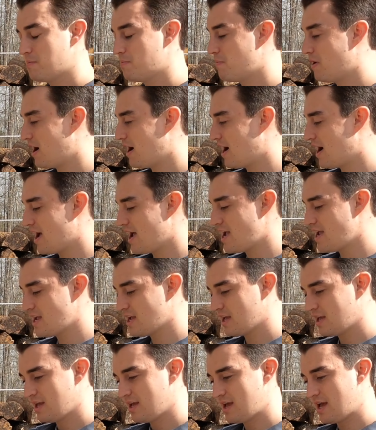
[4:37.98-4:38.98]
by
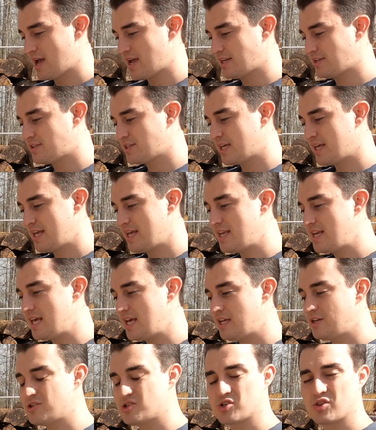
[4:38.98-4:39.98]
a
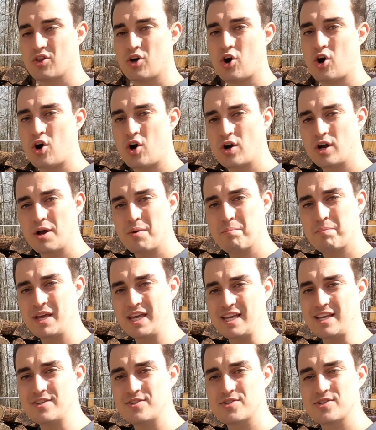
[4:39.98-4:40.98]
10-inch long
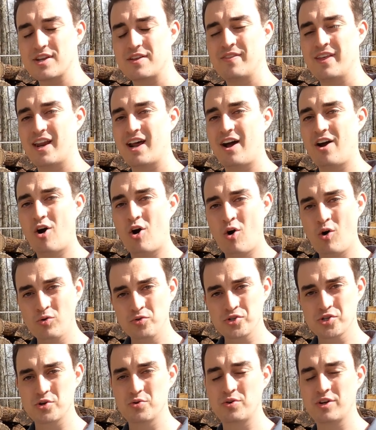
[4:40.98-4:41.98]
piece that I
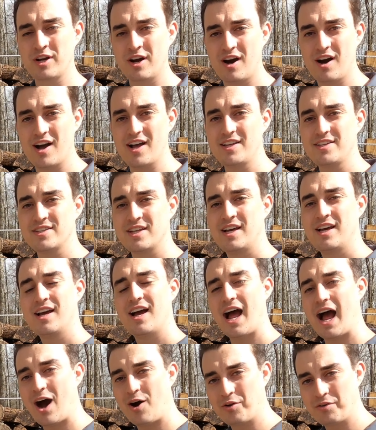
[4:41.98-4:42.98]
also cut
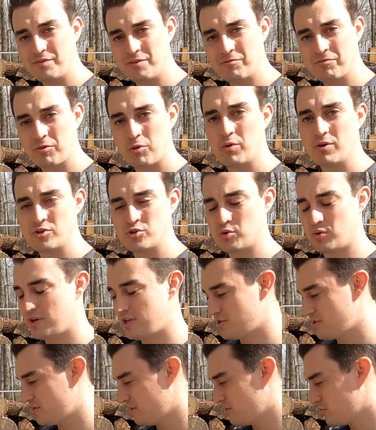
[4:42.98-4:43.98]
out of the floor
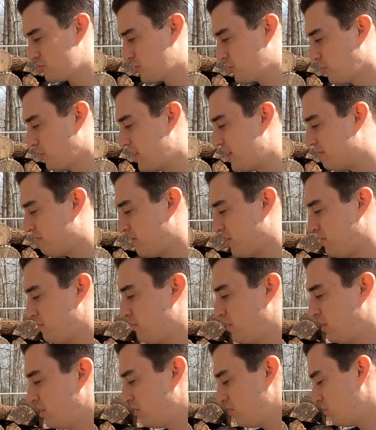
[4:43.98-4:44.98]
joist. There's 3 of them,
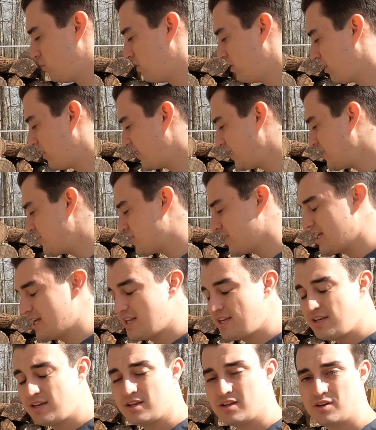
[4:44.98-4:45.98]
1 on each
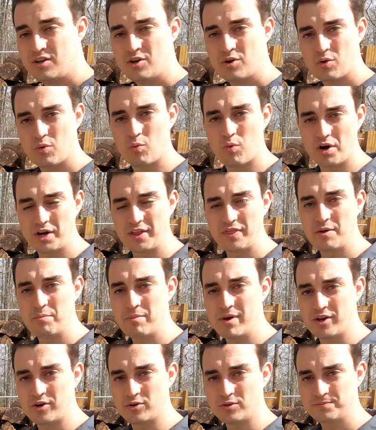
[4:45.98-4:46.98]
end, 1 in the
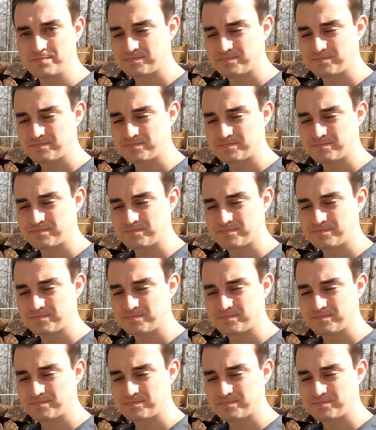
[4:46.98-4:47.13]
middle.